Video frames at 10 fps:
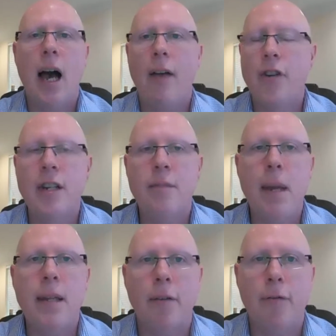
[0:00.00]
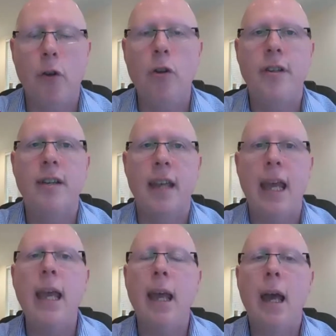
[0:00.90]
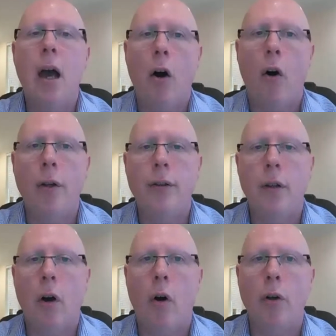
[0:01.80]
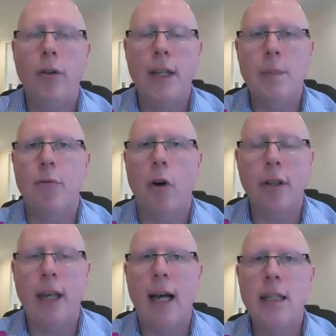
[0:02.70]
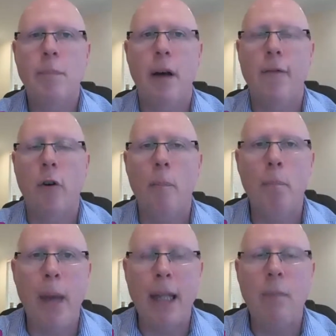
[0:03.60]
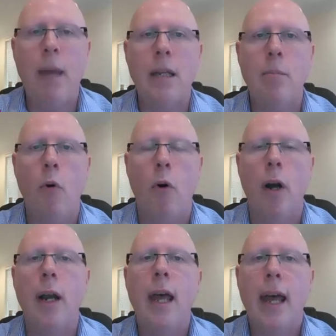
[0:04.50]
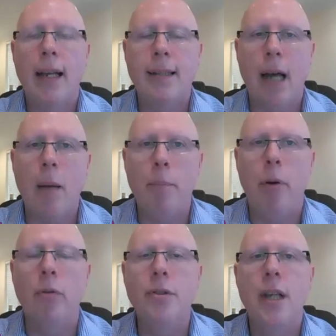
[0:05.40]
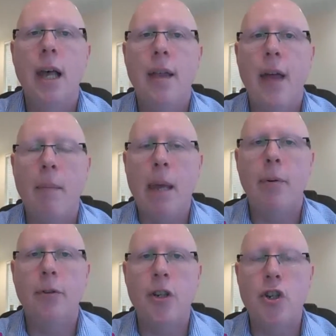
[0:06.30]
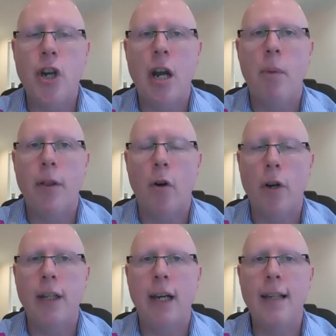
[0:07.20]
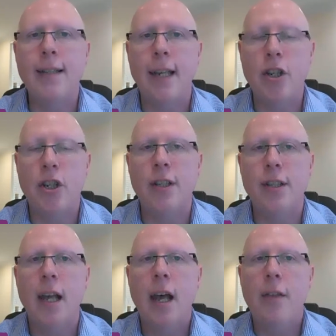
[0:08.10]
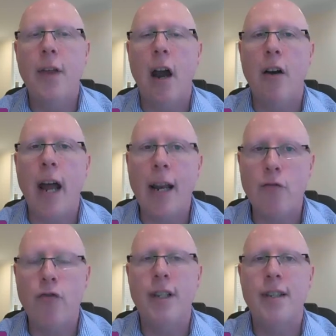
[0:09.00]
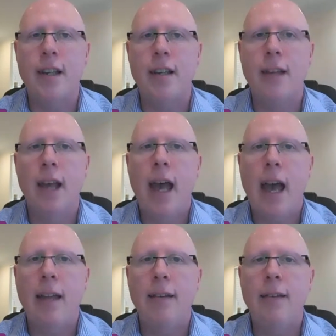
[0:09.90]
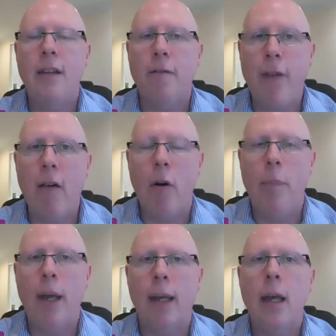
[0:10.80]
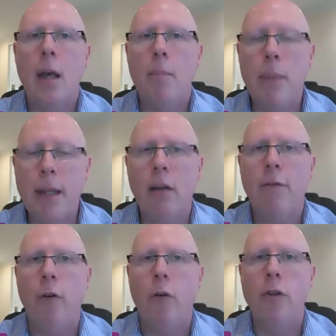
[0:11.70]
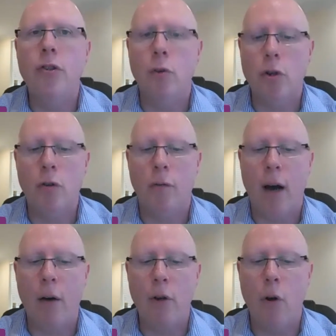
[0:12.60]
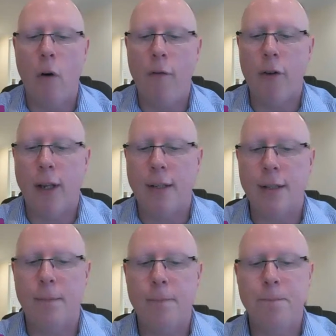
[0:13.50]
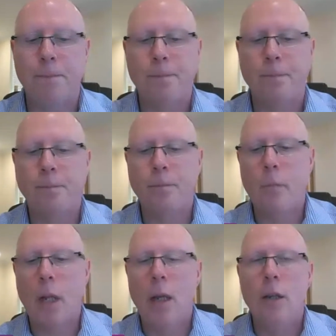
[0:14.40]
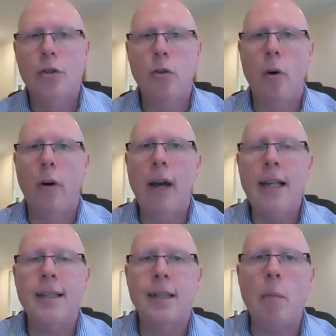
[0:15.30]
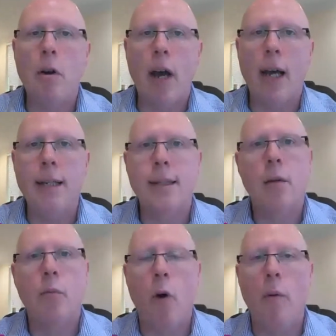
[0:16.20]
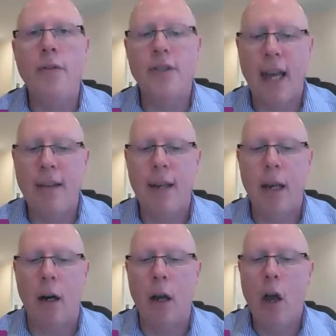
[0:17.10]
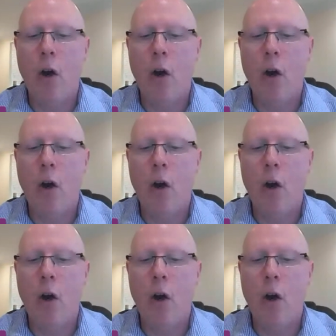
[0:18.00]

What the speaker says: I've just made a few today on this broadcast, but I've got many, many more examples that I'm able to share with organisations that are interested in developing meaningful social value offerings. So let's summarise what we've said here.